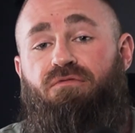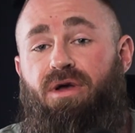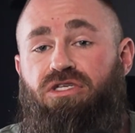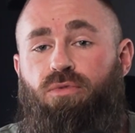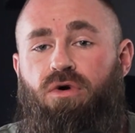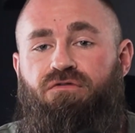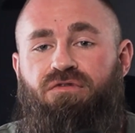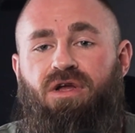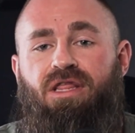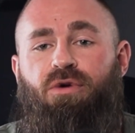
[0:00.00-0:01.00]
have
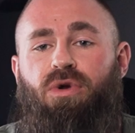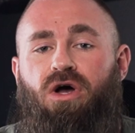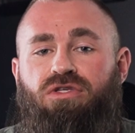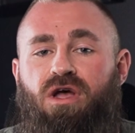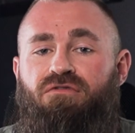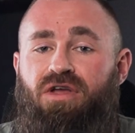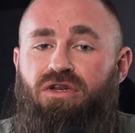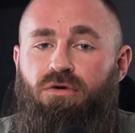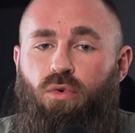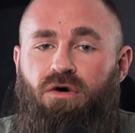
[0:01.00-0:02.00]
Mesomorph, and then we also have
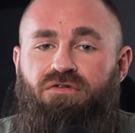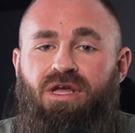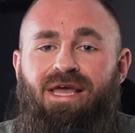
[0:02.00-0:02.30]
Endomorph.